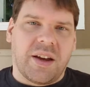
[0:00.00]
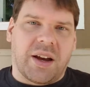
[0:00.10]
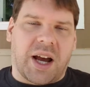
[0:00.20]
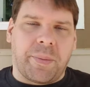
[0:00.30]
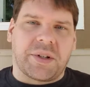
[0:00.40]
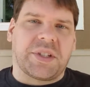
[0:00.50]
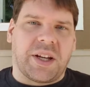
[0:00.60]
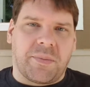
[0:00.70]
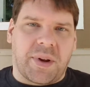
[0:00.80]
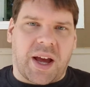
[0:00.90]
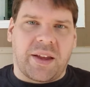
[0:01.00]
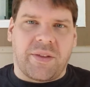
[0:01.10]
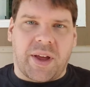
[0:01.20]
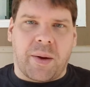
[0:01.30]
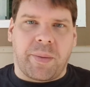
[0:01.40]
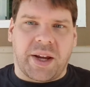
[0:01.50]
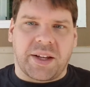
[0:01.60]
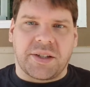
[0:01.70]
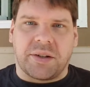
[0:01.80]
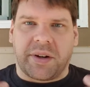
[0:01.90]
I personally am not that big
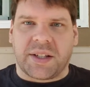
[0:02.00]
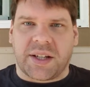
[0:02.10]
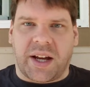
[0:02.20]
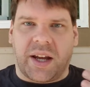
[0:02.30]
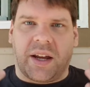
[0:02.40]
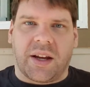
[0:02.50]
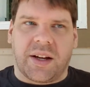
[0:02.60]
into it. I